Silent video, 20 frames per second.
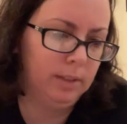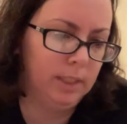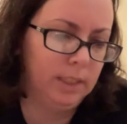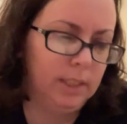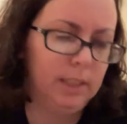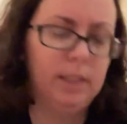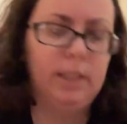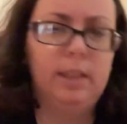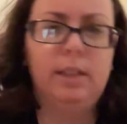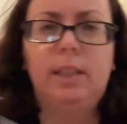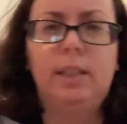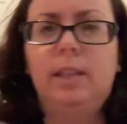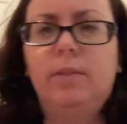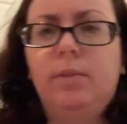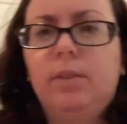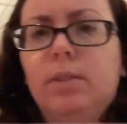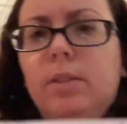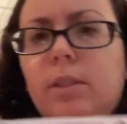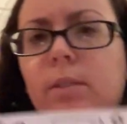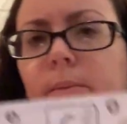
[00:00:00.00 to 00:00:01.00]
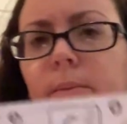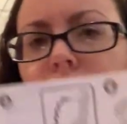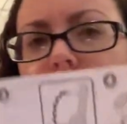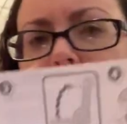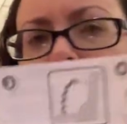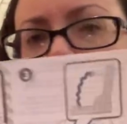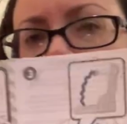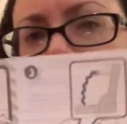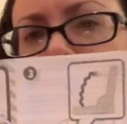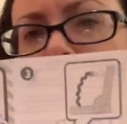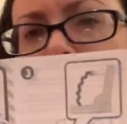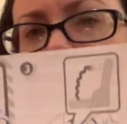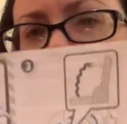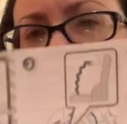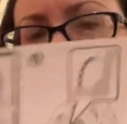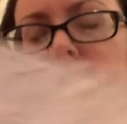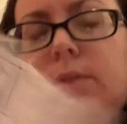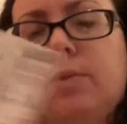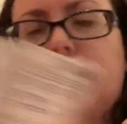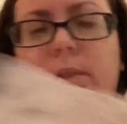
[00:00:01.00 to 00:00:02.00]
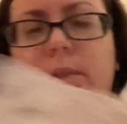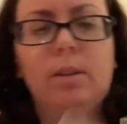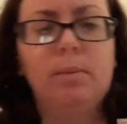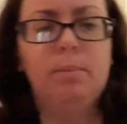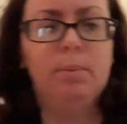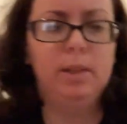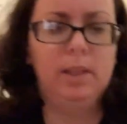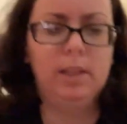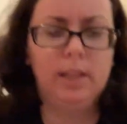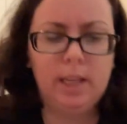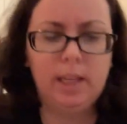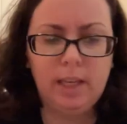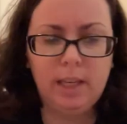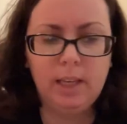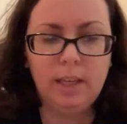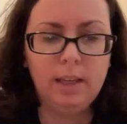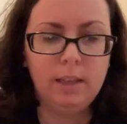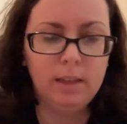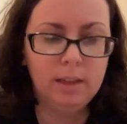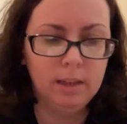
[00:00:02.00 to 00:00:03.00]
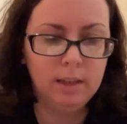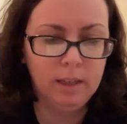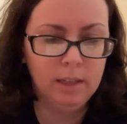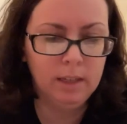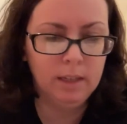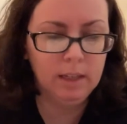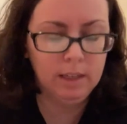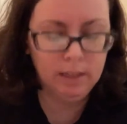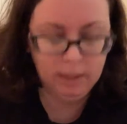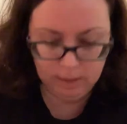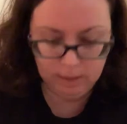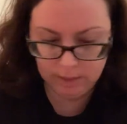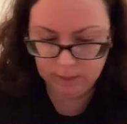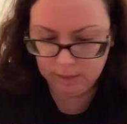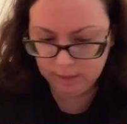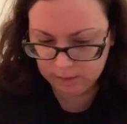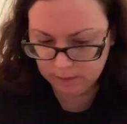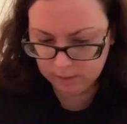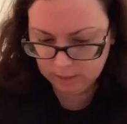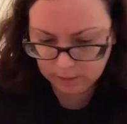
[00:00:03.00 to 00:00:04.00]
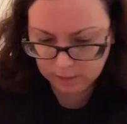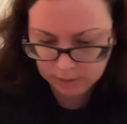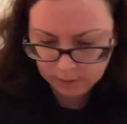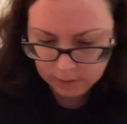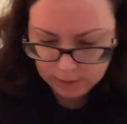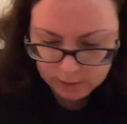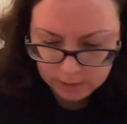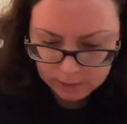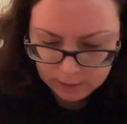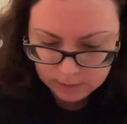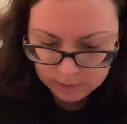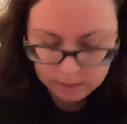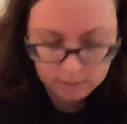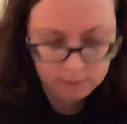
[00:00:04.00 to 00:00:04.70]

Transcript: And then they give you some like instructions for the plane. Uh, I like that this